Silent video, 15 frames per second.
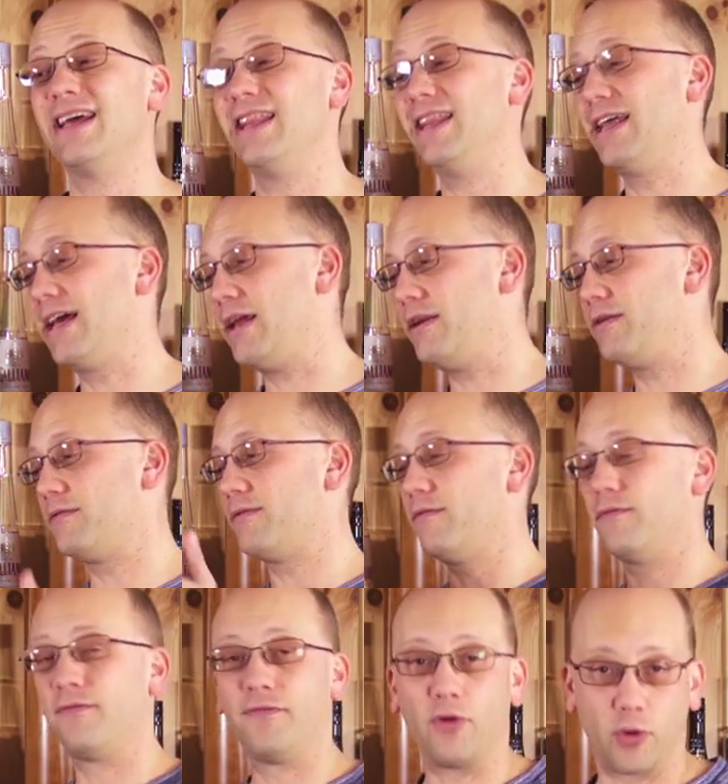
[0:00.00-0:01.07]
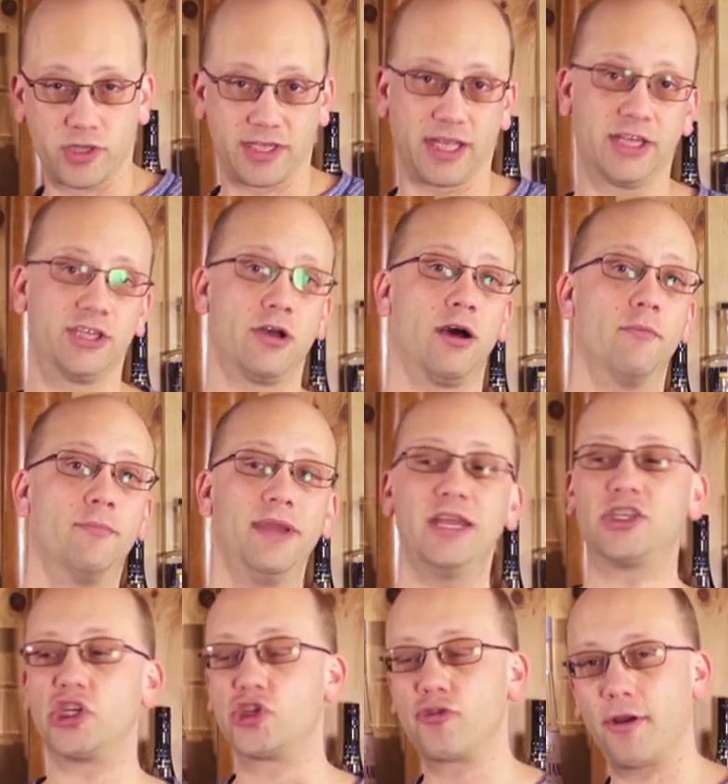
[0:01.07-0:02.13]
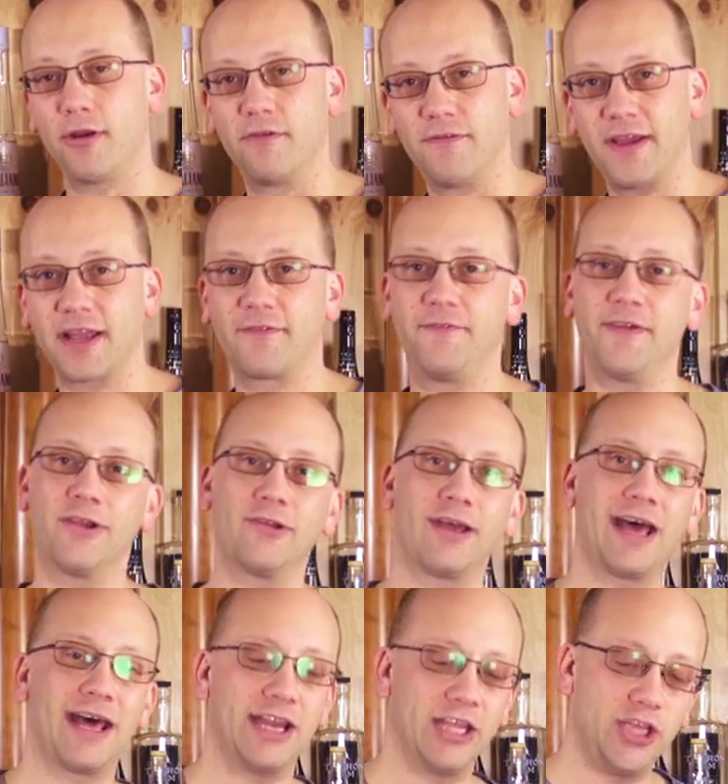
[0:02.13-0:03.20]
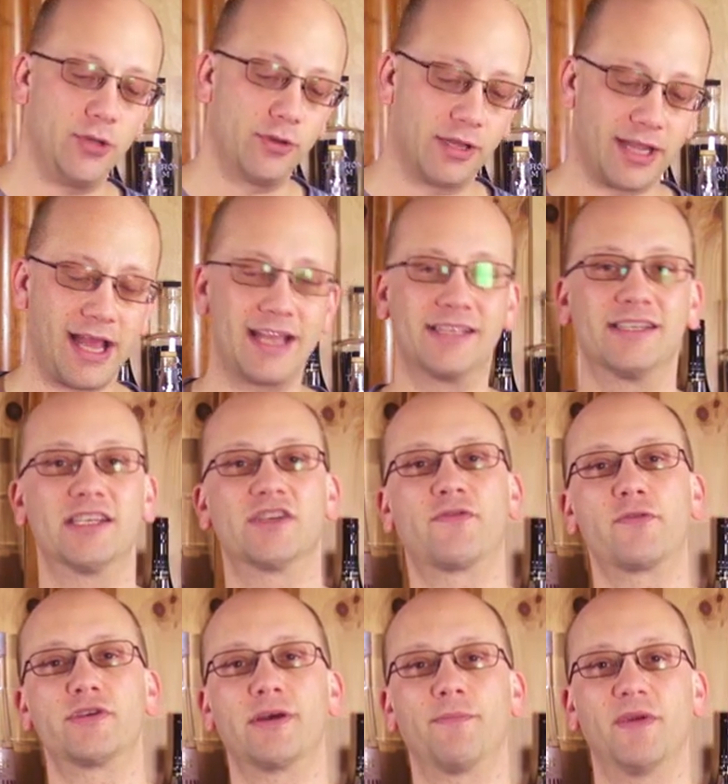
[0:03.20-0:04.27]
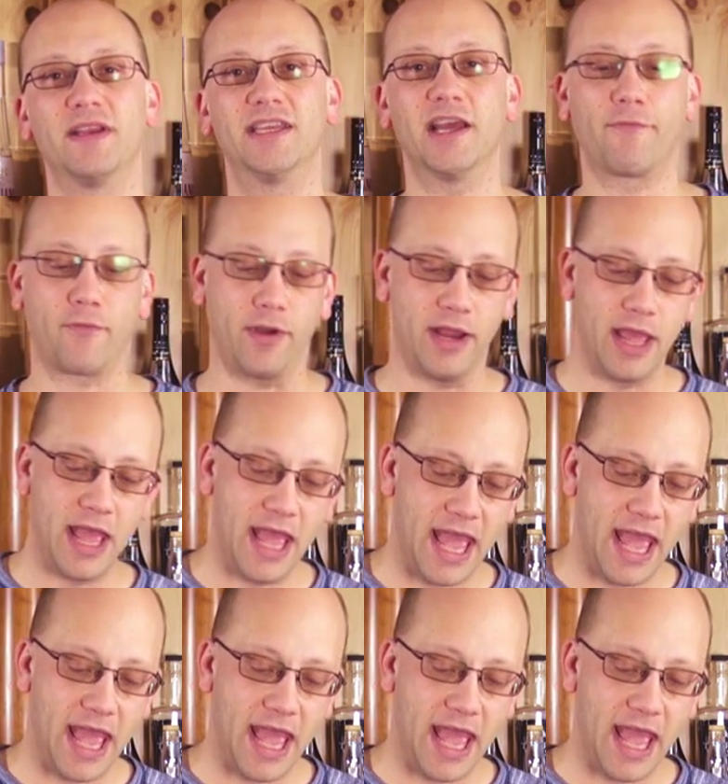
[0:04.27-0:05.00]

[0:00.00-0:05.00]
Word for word: Then folks like Don Beach and Trader Vic figured out how to utilize this for something different.